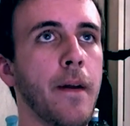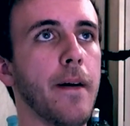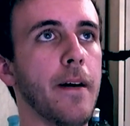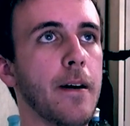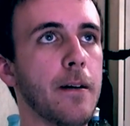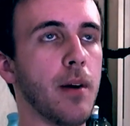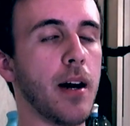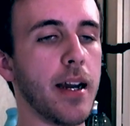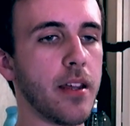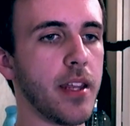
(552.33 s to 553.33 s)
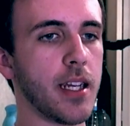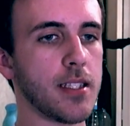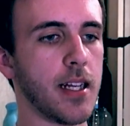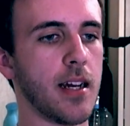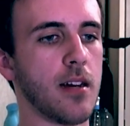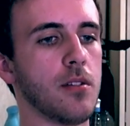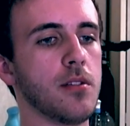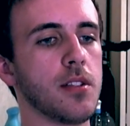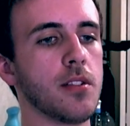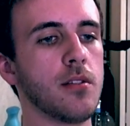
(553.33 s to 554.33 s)
I think
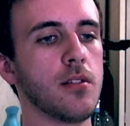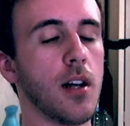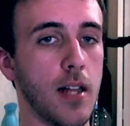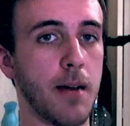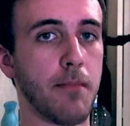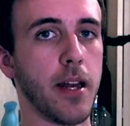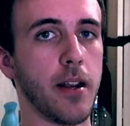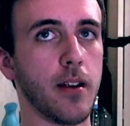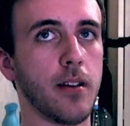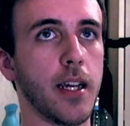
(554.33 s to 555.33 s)
sounds a lot better.